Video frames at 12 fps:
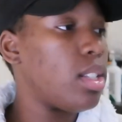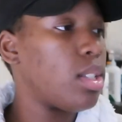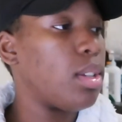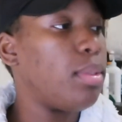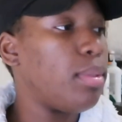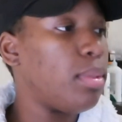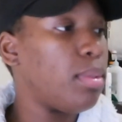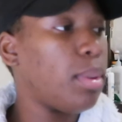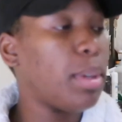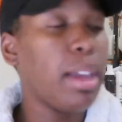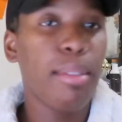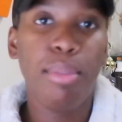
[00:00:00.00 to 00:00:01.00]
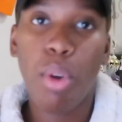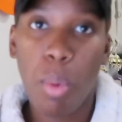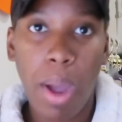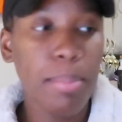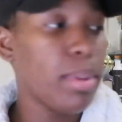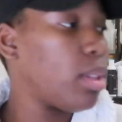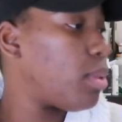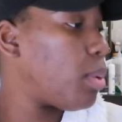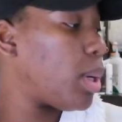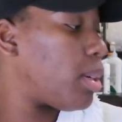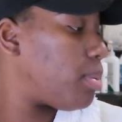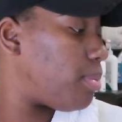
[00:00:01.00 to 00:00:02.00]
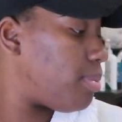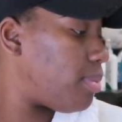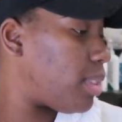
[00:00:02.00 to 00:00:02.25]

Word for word: So I'm gonna get four white balloons. Well,